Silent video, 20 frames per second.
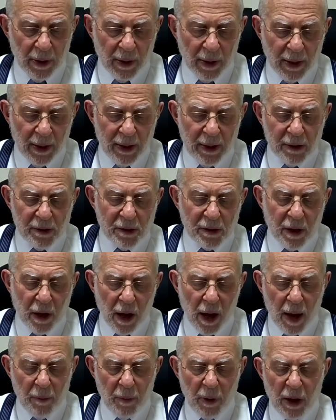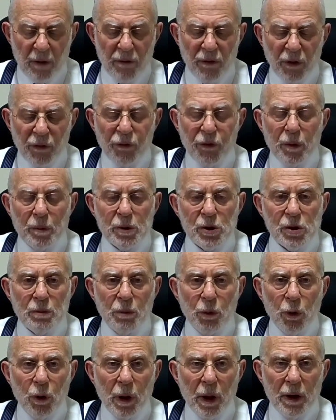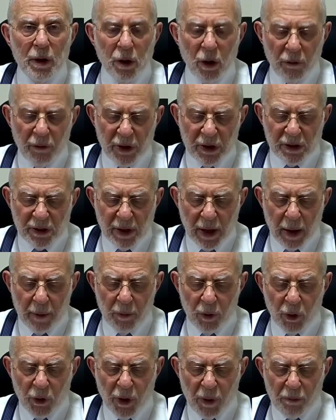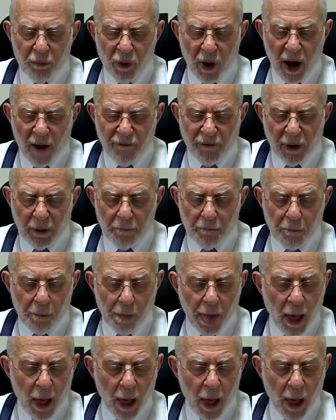in his time, even from Shmuel Hanavi, Samuel the prophet,